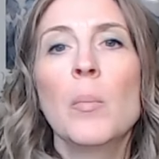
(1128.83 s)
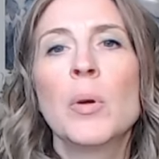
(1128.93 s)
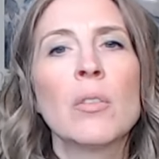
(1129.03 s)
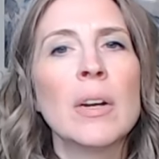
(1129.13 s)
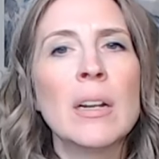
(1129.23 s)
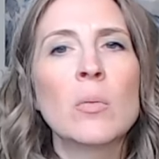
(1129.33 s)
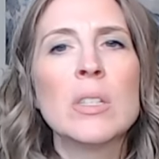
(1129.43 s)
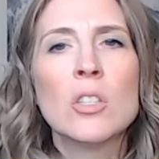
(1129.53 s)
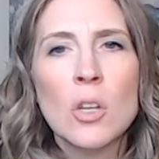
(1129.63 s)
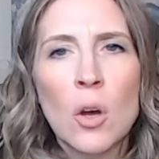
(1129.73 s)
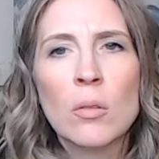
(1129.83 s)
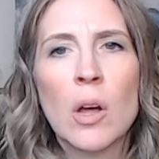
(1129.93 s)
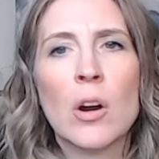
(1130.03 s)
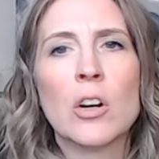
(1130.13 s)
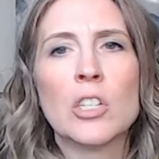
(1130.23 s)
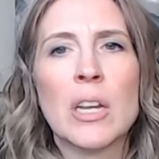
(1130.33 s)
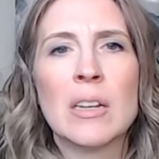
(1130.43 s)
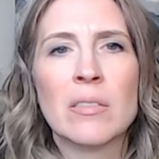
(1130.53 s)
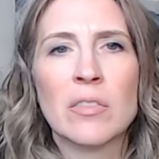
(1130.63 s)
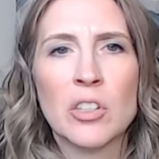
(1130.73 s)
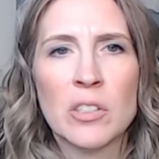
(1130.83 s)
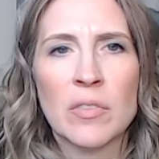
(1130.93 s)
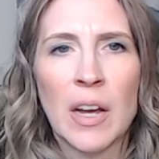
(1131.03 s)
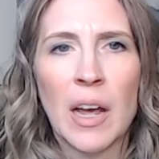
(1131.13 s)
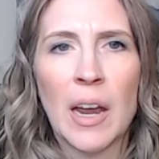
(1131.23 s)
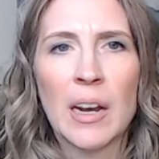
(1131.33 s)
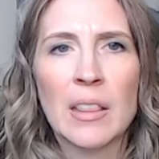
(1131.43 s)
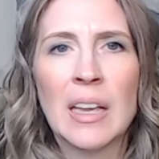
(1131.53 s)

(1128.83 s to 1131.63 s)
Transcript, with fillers: Purina was so large and diversified